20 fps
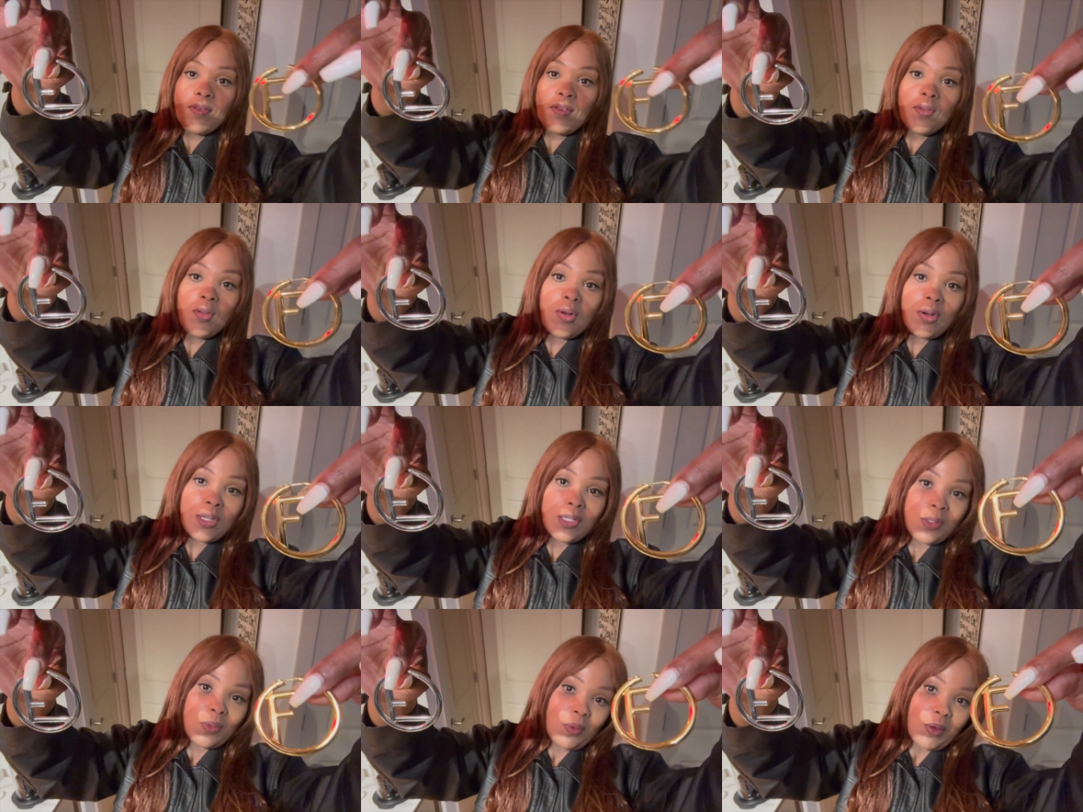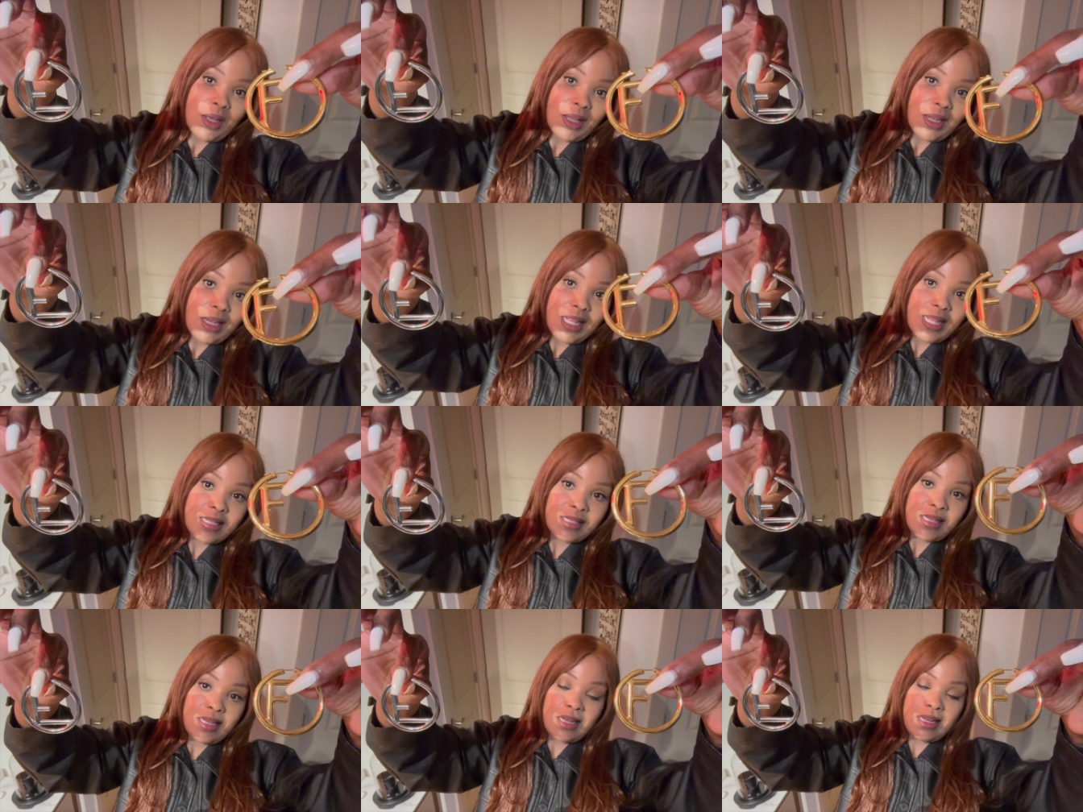Of course, one
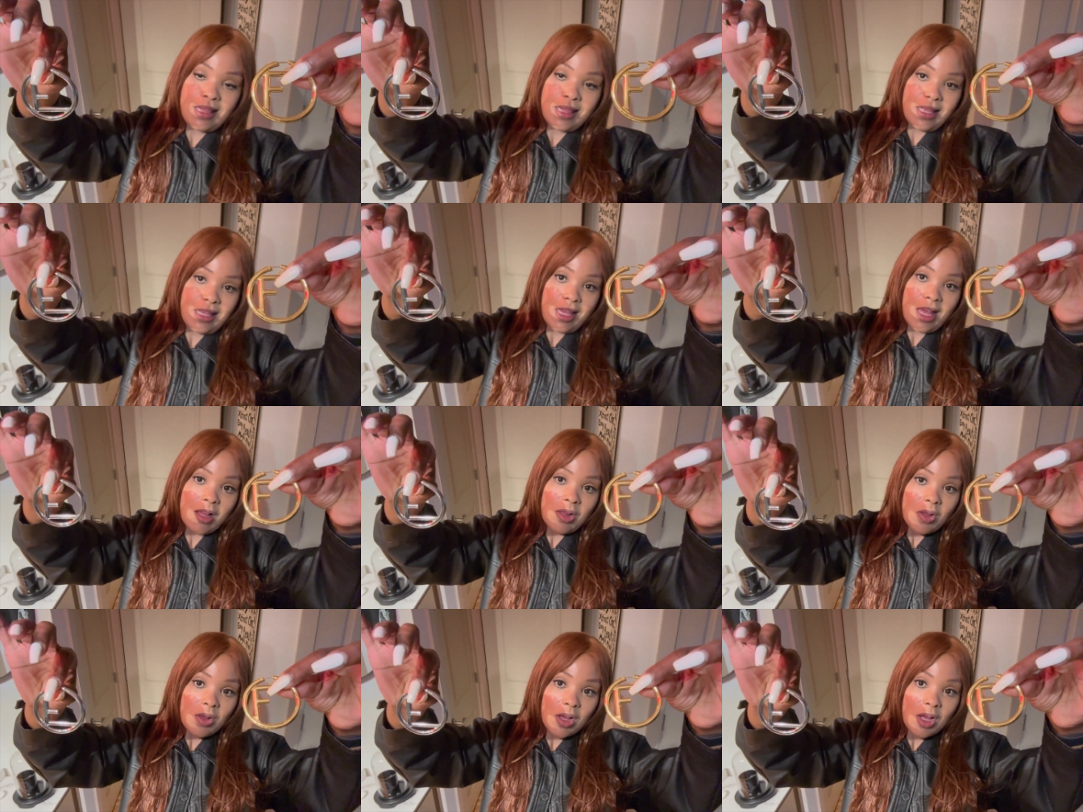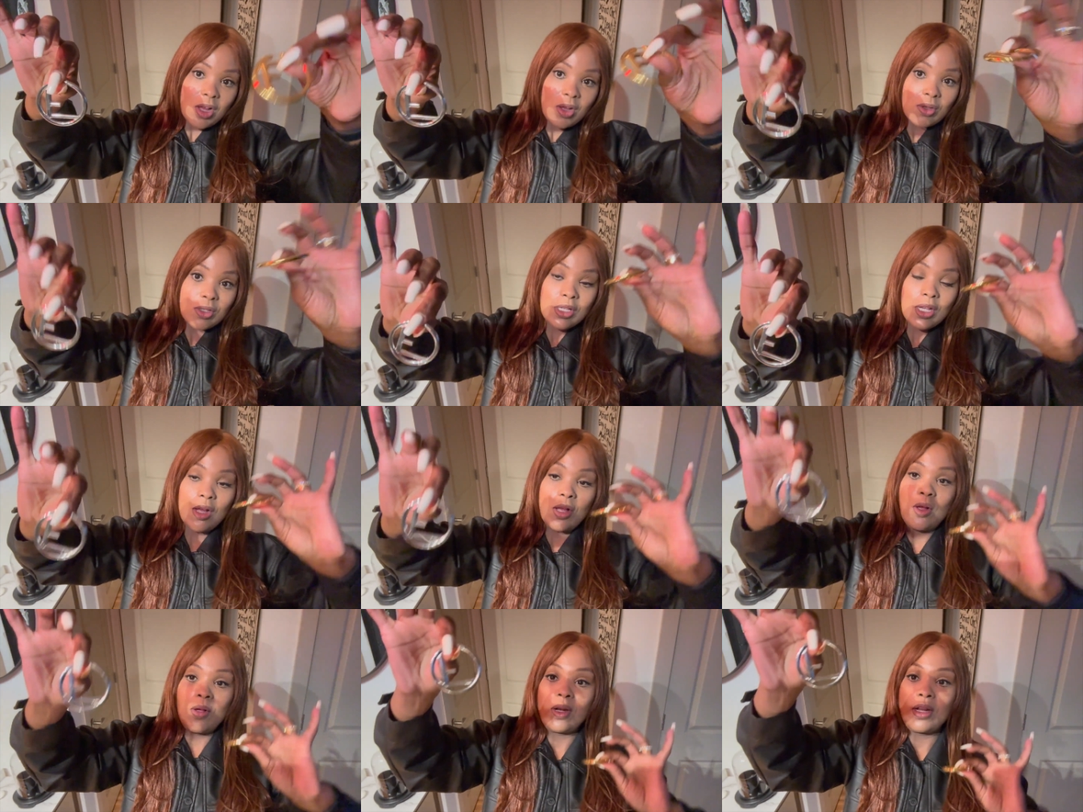is in the yellow gold
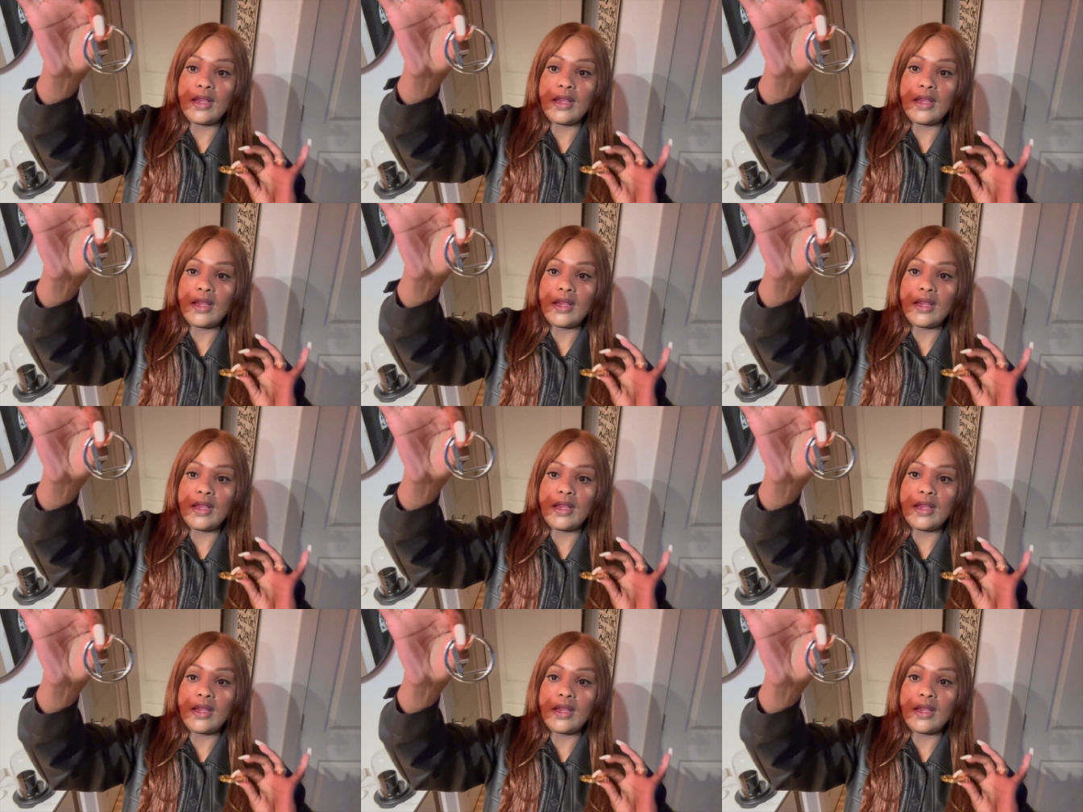tone,